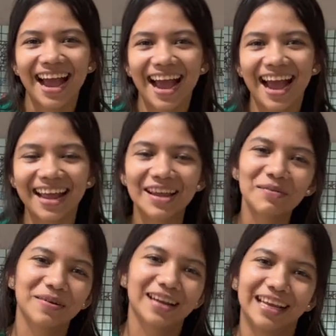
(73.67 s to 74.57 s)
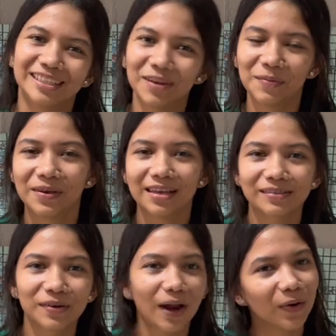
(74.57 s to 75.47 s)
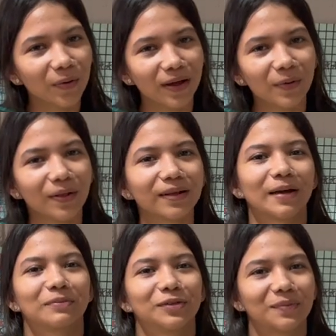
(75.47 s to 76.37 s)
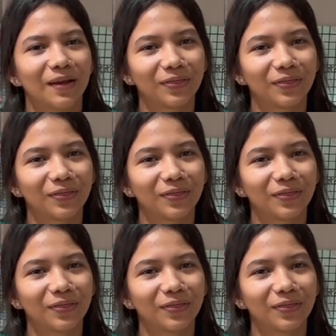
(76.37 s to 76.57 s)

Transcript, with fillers: I am an SJBS graduate. Welcome to my